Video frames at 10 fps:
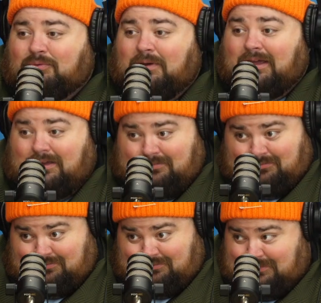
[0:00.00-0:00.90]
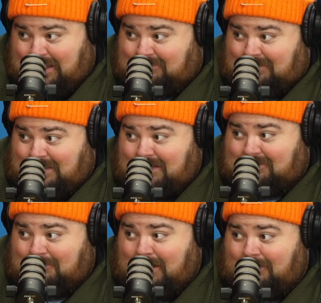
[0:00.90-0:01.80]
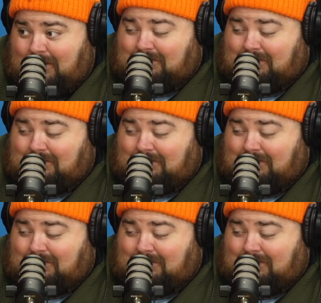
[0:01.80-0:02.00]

week, That's the man right